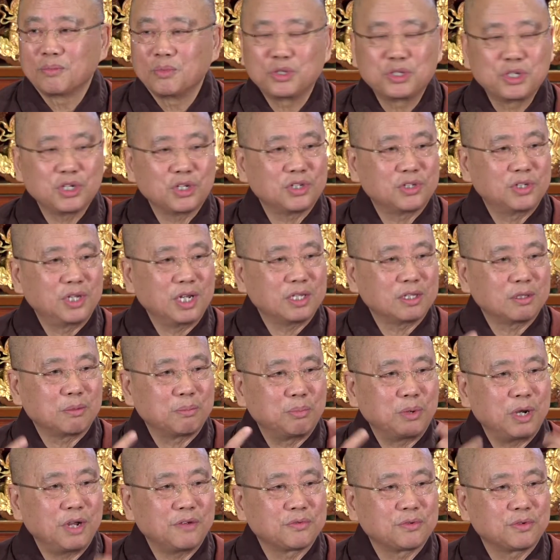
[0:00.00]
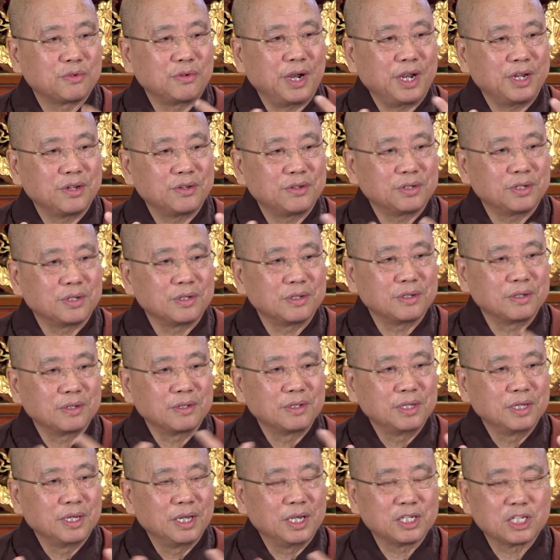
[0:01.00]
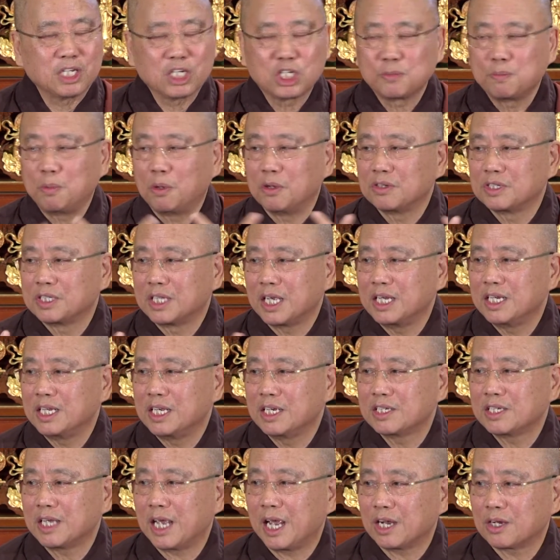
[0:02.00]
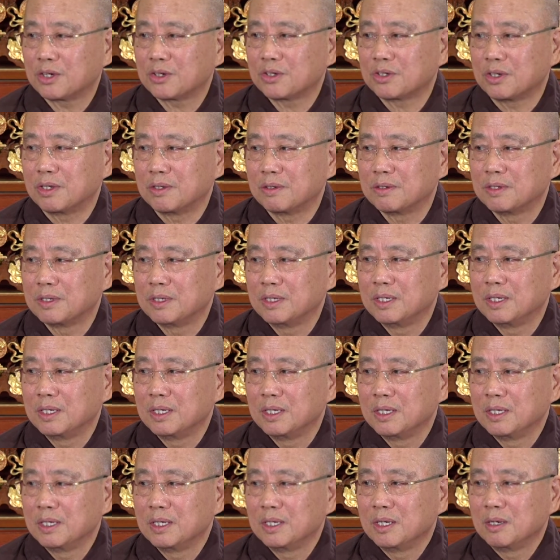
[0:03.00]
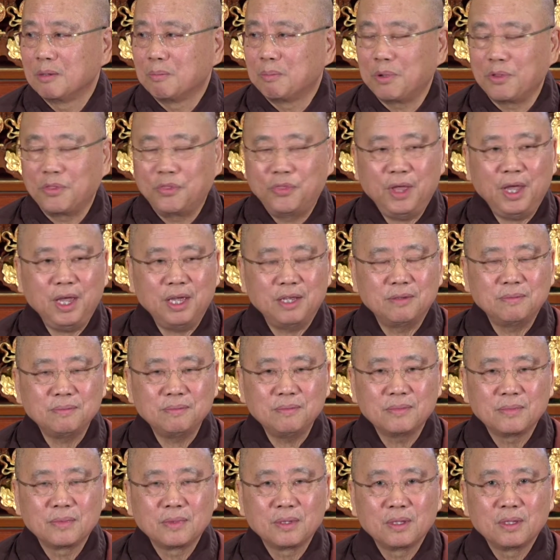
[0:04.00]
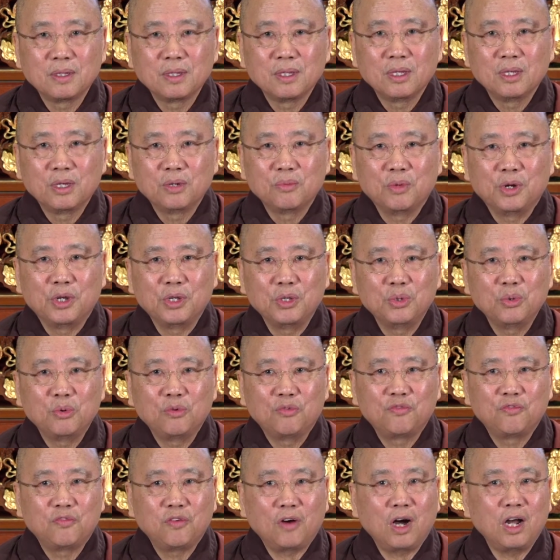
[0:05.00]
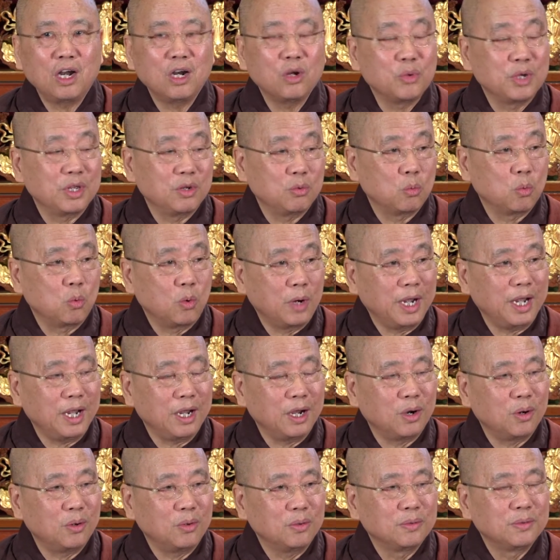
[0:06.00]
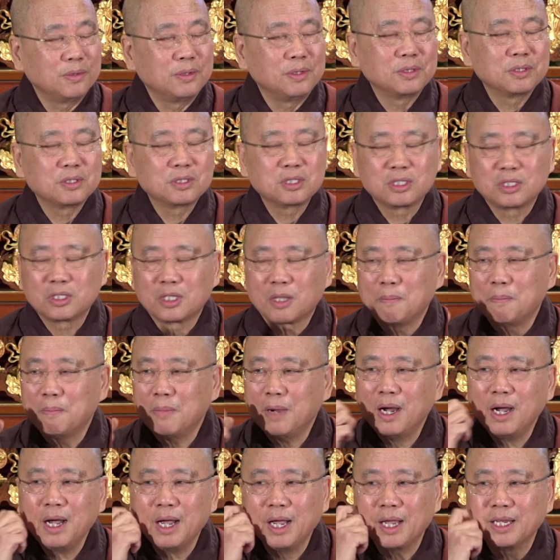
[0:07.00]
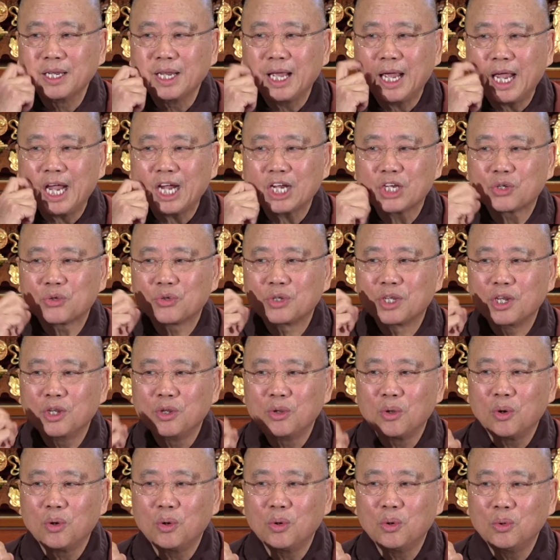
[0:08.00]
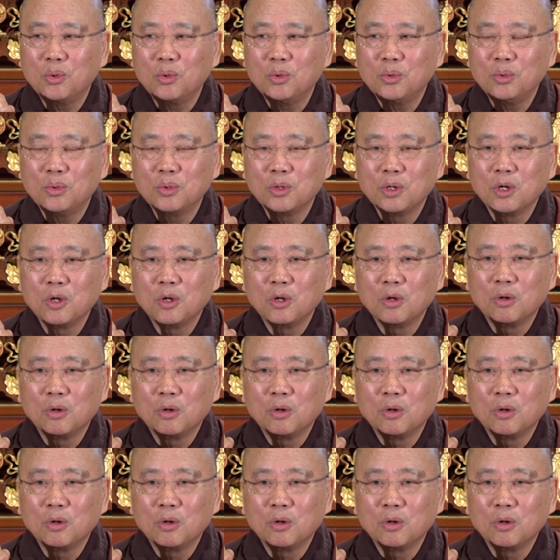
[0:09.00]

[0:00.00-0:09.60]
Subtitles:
We just take the breath granted. It's a spontaneous action. But then, when you follow it well, the mind actually know